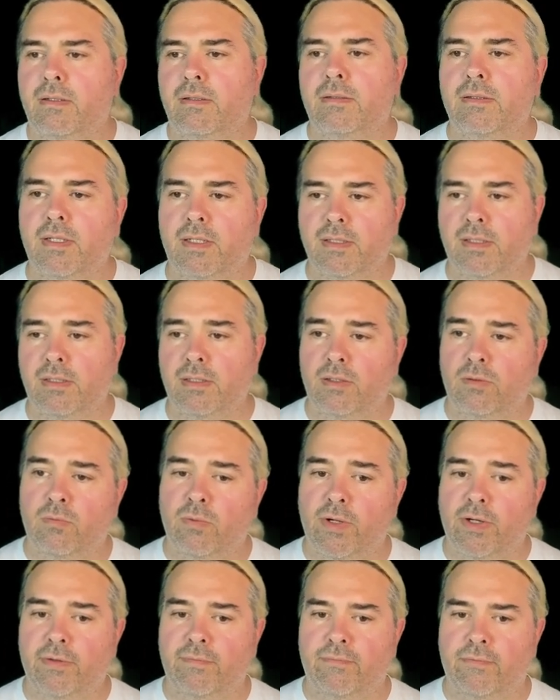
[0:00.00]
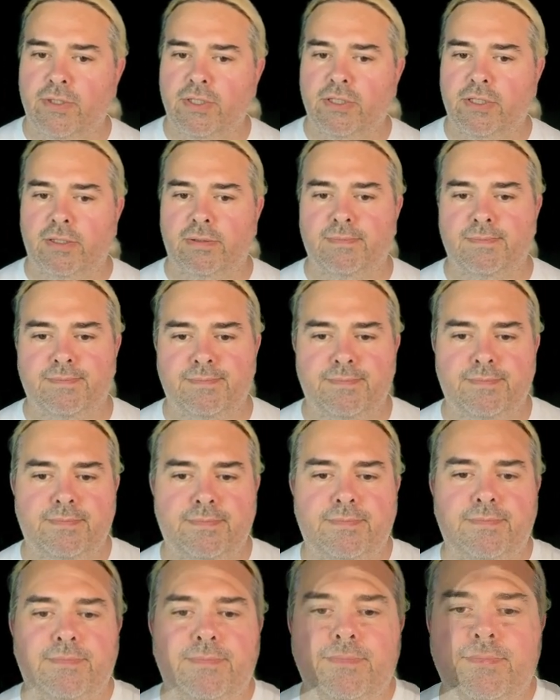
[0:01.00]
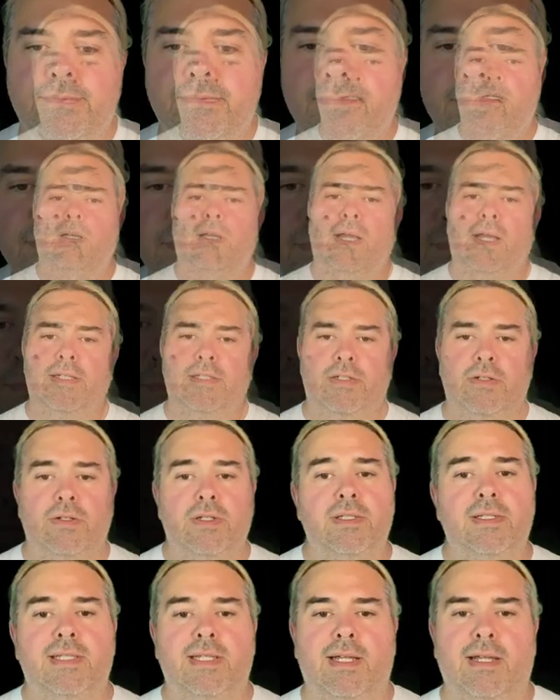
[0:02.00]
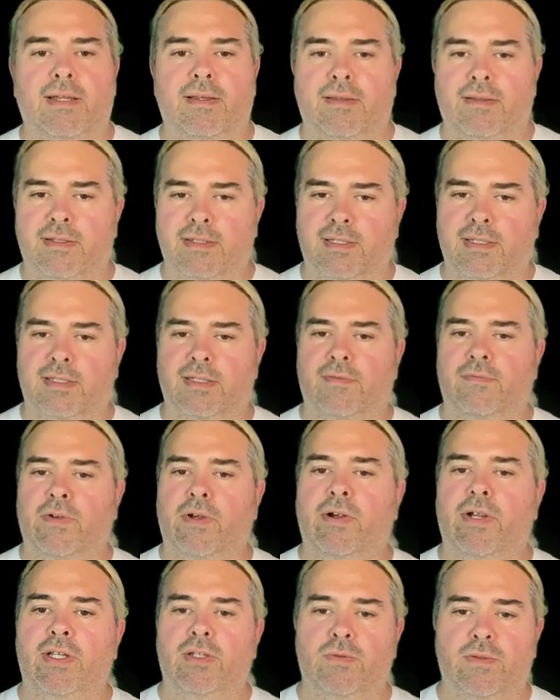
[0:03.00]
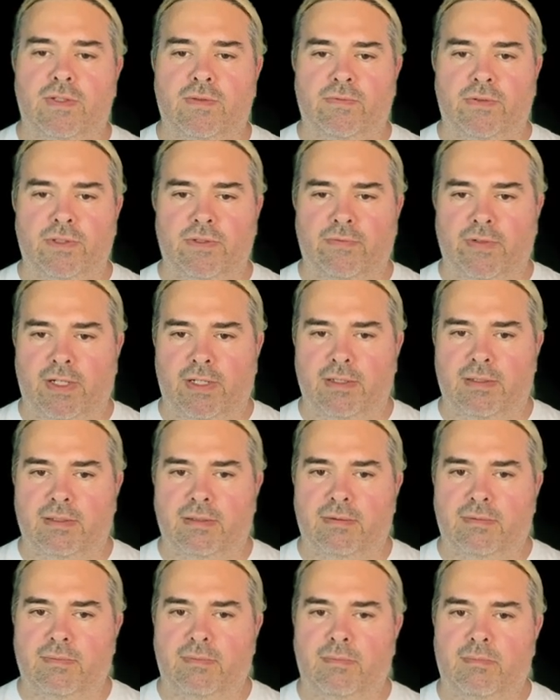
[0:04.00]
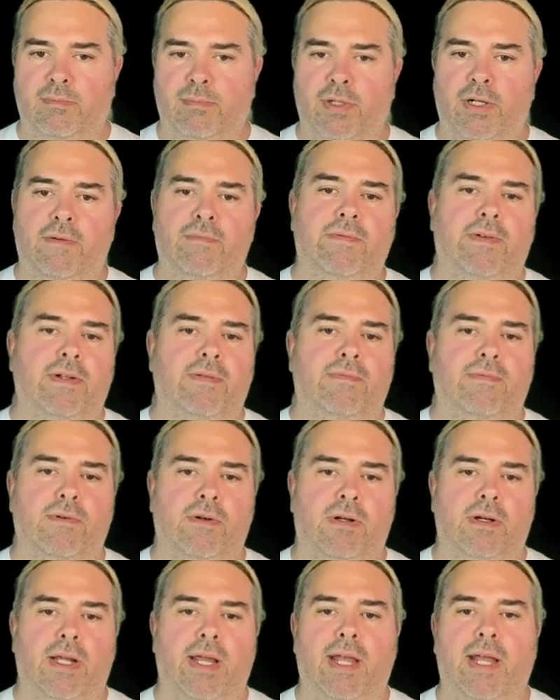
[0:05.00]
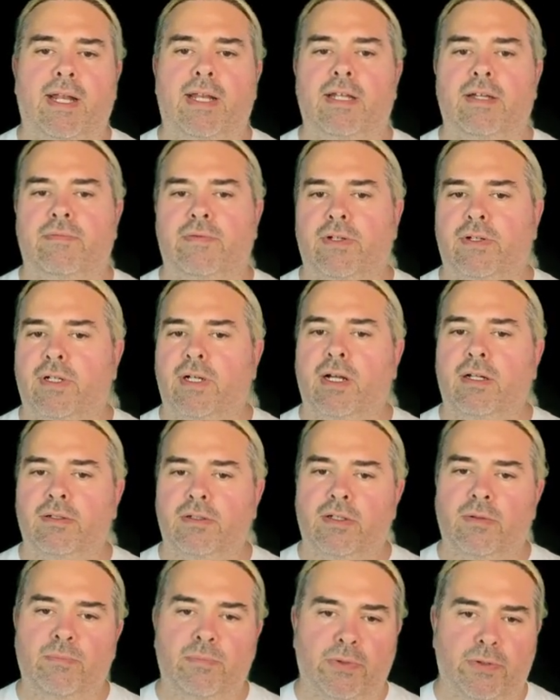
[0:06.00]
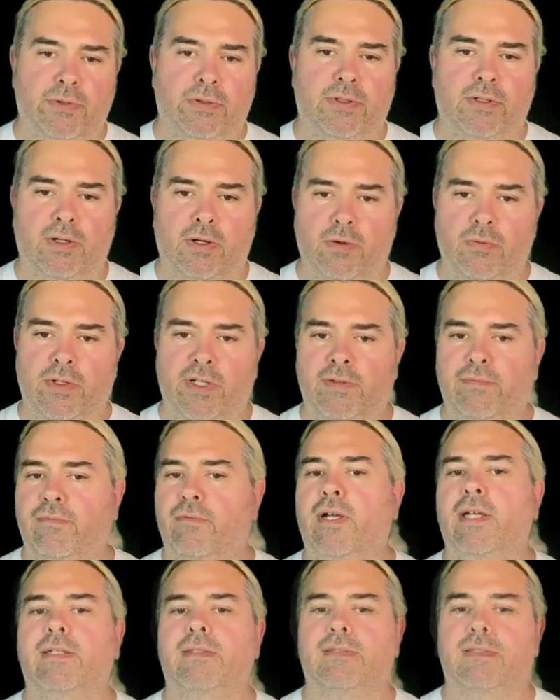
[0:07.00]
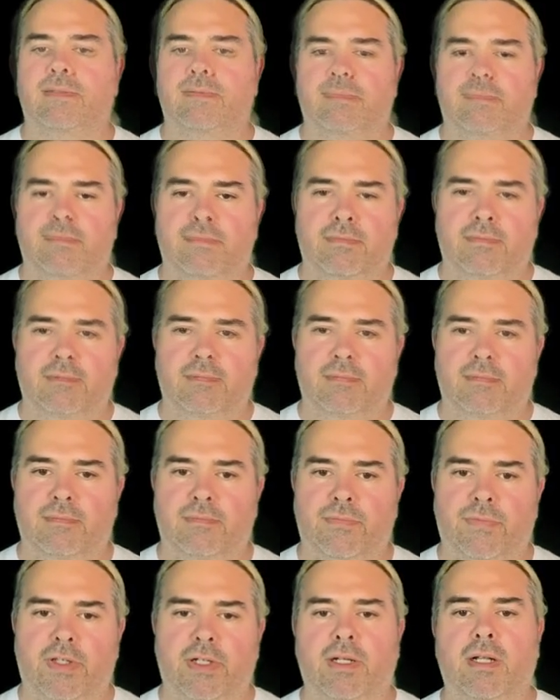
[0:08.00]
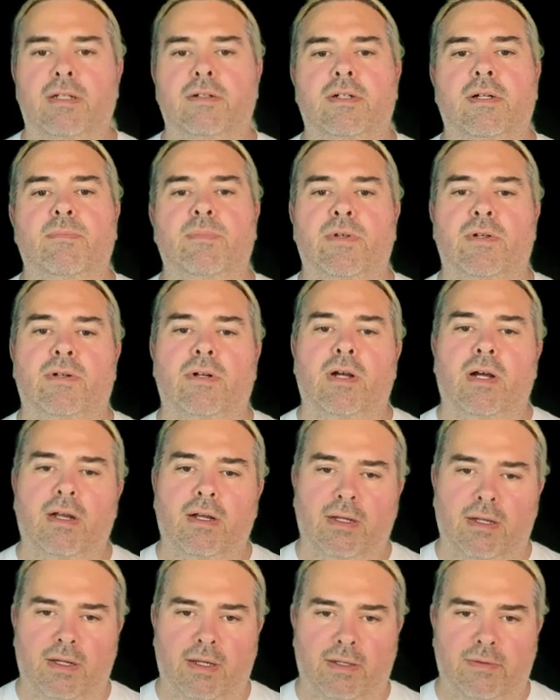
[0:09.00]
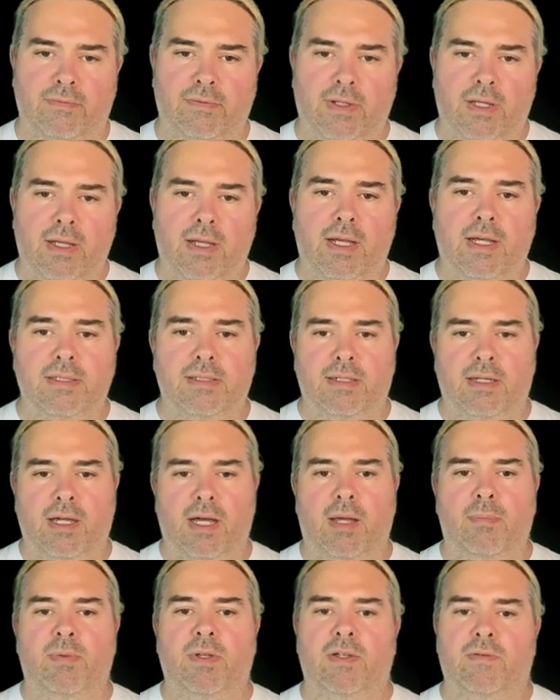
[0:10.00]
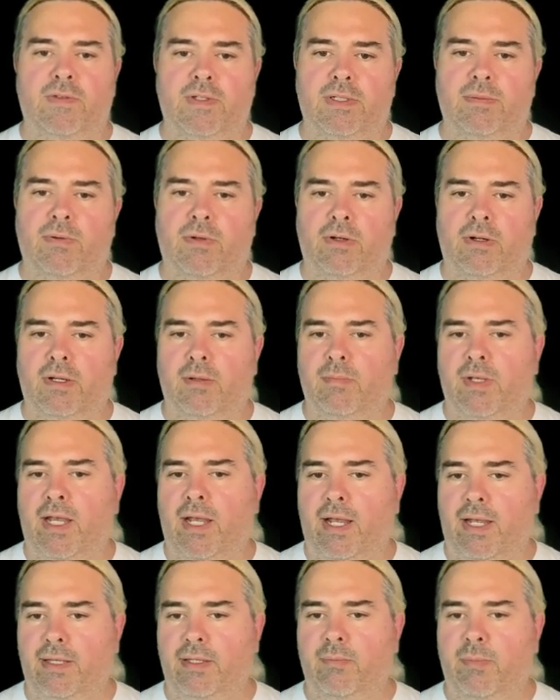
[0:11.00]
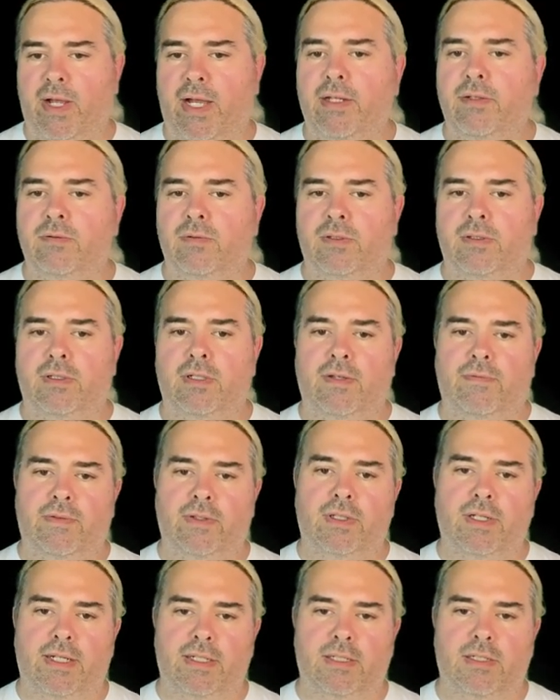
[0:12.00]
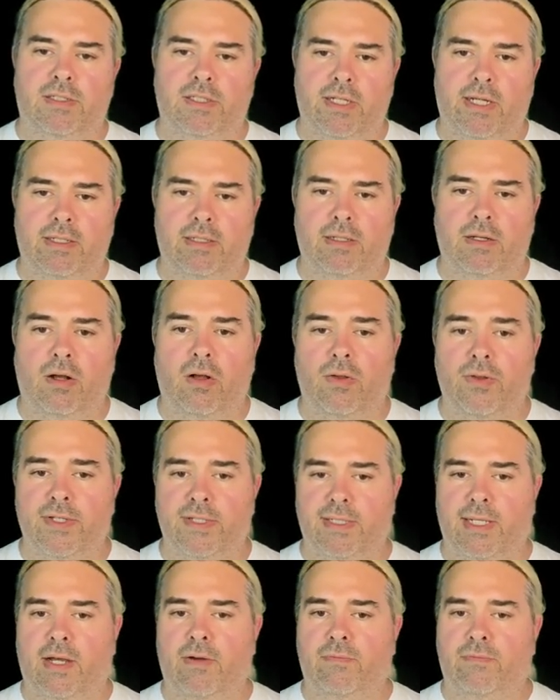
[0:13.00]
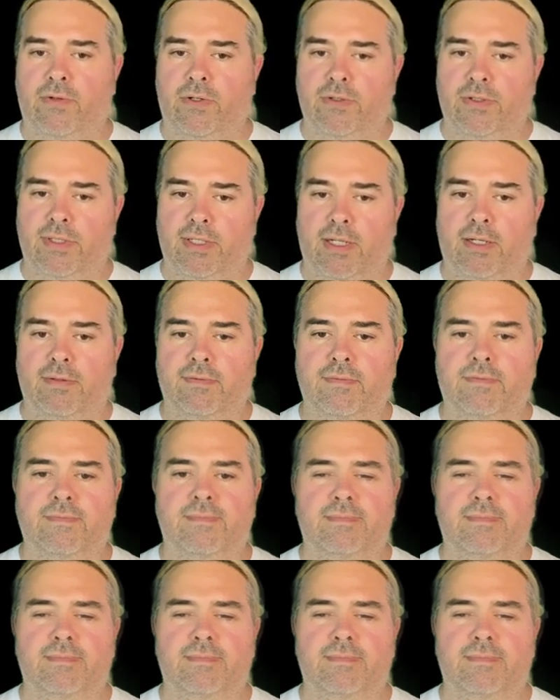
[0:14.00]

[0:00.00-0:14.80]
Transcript: Does a little weird fringing. As you can see, this is a very useful device, perfect for any of your color computer owning friends. The Color Computer Archive has a copy of this program and the manual if you'd like to check all this out for yourself.